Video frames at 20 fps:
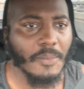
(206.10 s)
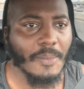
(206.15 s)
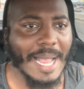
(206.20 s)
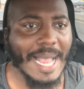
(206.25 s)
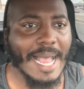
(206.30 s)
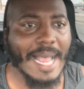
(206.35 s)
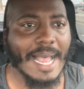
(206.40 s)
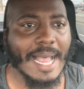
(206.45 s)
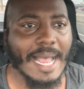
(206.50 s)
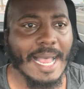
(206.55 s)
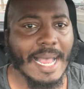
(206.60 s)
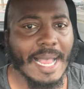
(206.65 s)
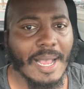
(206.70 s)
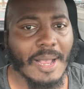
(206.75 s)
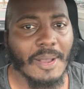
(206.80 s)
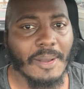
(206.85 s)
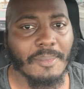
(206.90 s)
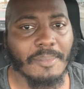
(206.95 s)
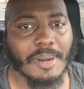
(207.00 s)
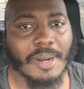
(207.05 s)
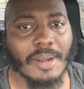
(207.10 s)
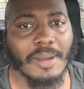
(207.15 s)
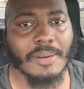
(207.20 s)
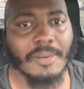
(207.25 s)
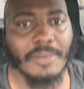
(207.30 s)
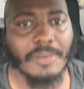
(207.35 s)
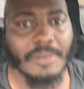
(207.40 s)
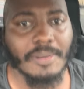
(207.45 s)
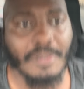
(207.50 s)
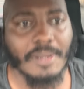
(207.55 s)
Wow,
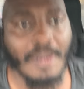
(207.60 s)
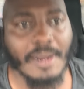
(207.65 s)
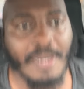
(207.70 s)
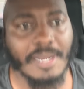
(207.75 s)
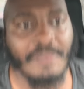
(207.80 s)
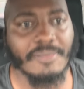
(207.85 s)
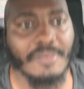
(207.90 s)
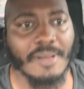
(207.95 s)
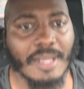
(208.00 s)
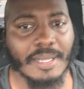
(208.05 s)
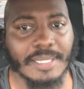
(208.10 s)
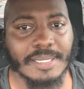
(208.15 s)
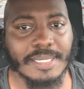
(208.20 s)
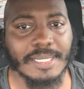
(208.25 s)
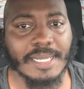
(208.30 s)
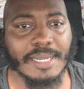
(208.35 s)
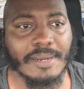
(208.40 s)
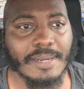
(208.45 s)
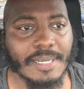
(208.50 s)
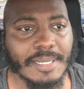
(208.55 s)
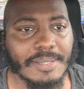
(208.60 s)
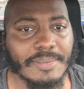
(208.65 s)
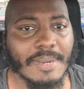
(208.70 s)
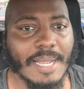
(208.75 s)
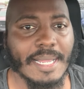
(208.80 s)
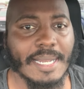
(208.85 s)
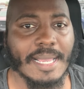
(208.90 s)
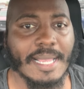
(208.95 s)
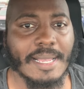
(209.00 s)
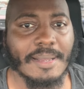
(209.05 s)
bro. Are you fucking serious
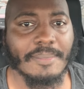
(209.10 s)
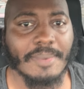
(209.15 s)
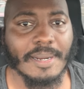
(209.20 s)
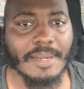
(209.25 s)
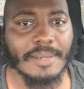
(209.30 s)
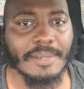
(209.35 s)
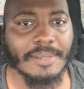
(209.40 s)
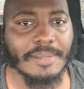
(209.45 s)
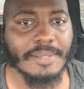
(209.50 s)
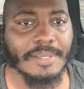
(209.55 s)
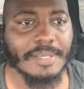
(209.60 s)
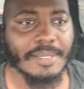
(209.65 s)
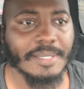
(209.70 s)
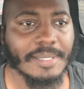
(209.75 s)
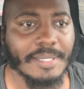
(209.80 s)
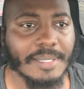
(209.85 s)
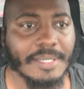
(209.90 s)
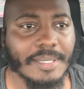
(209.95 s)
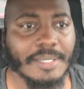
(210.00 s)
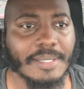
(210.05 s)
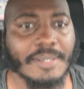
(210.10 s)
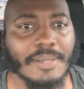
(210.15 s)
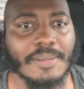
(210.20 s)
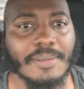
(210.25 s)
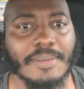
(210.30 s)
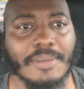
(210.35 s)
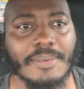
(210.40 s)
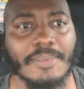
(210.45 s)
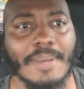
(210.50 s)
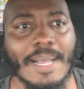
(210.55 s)
right now, bro?
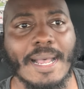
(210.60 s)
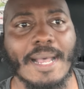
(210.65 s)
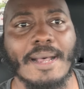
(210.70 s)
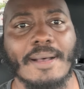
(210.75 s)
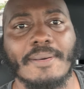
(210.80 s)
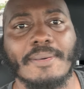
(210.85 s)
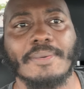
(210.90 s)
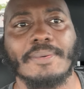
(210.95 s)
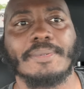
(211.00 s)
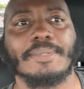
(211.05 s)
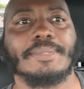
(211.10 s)
Wow.